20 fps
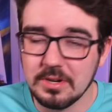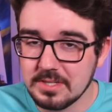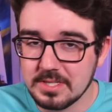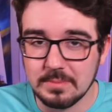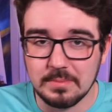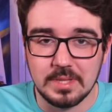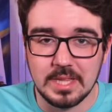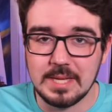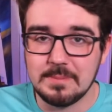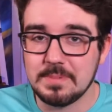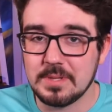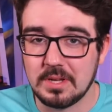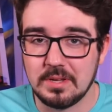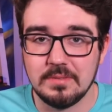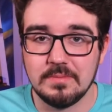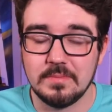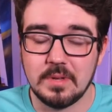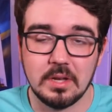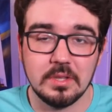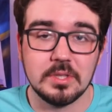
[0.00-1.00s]
heard some clips
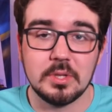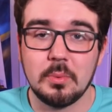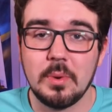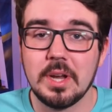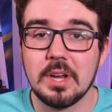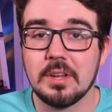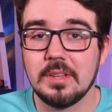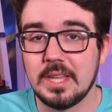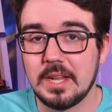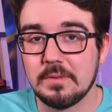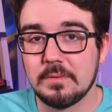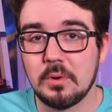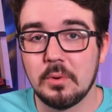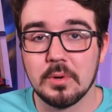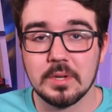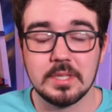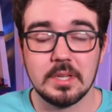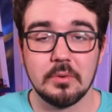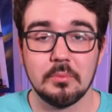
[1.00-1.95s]
on Twitter and then, of course,